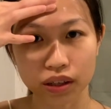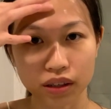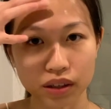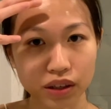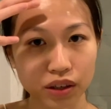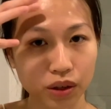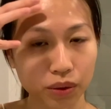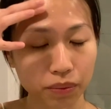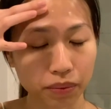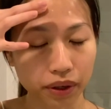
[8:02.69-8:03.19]

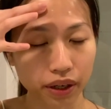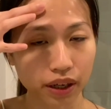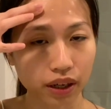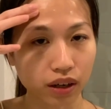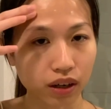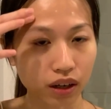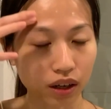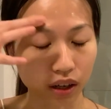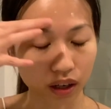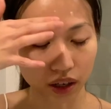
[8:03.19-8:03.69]
little bit
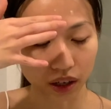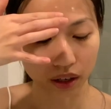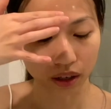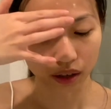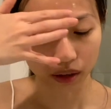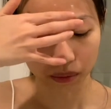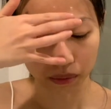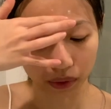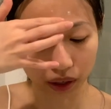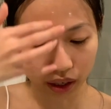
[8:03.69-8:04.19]

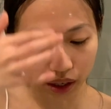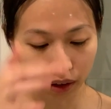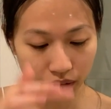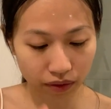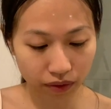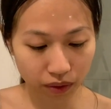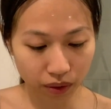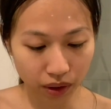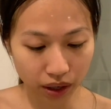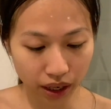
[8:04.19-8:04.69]
on my
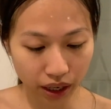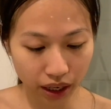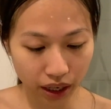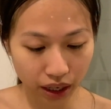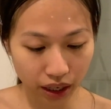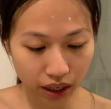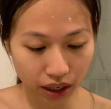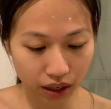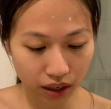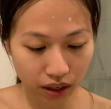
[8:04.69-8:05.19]

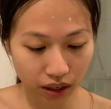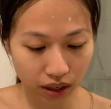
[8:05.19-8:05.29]
forehead